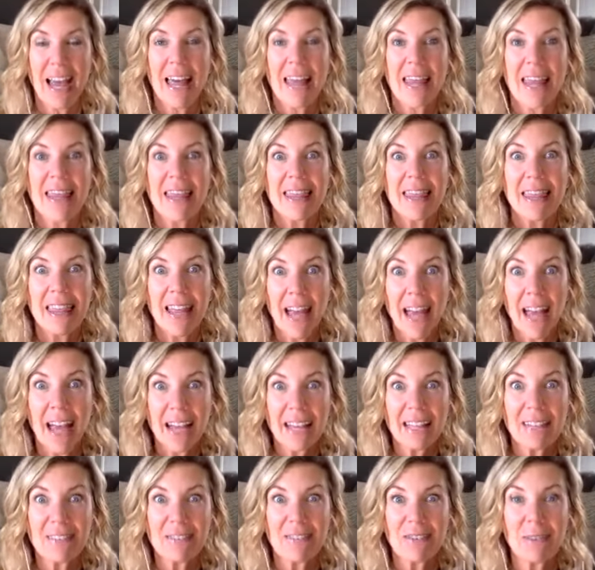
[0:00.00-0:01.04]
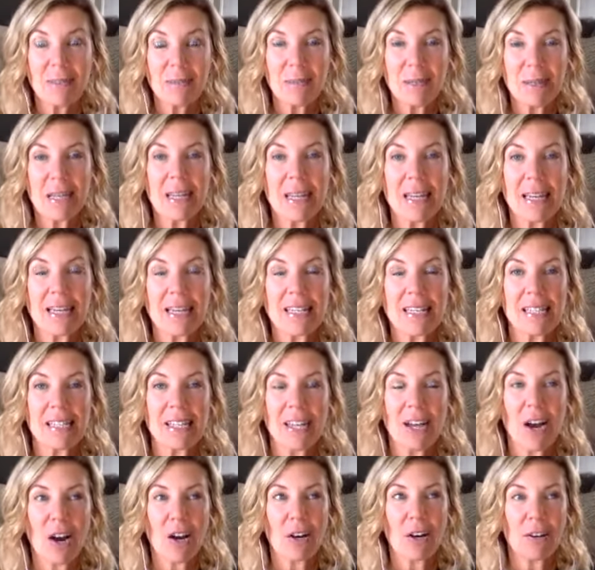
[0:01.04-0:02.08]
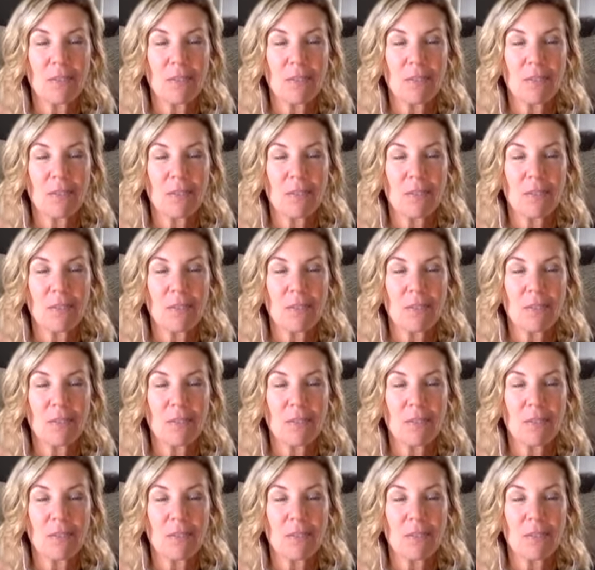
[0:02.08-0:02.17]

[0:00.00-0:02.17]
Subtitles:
That for me is the art of